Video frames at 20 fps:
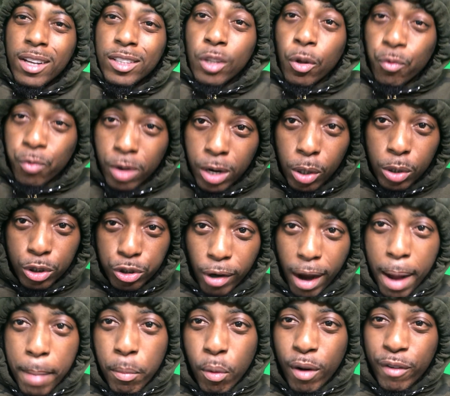The real
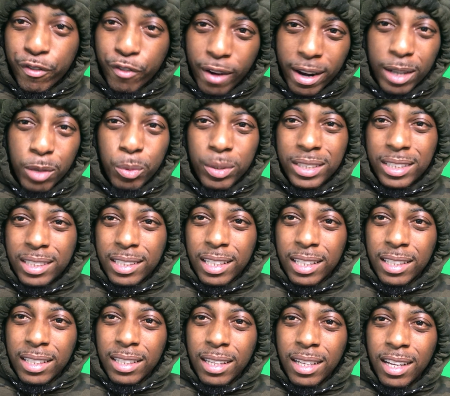Trapboy Freddy we
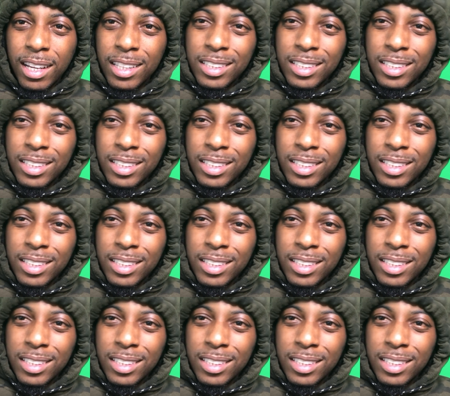seen.